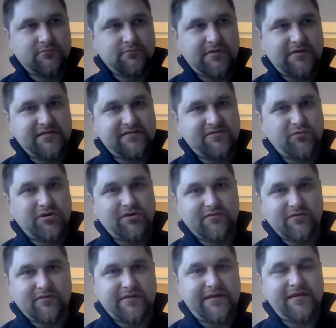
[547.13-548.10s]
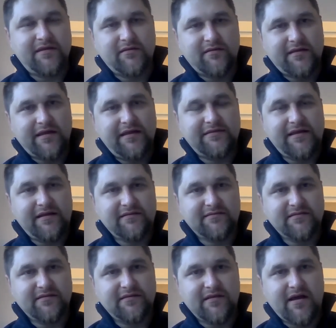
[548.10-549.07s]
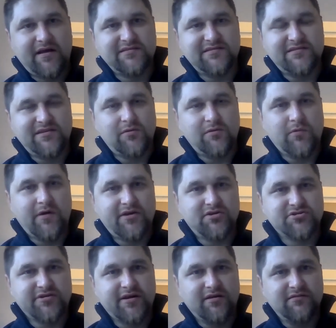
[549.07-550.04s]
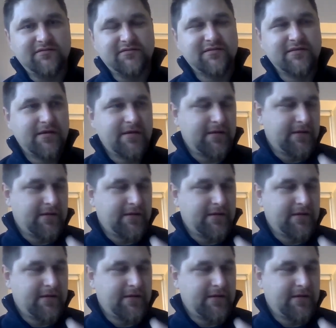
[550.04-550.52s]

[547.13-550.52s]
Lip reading: and this is one of the key things in the ICTY trials,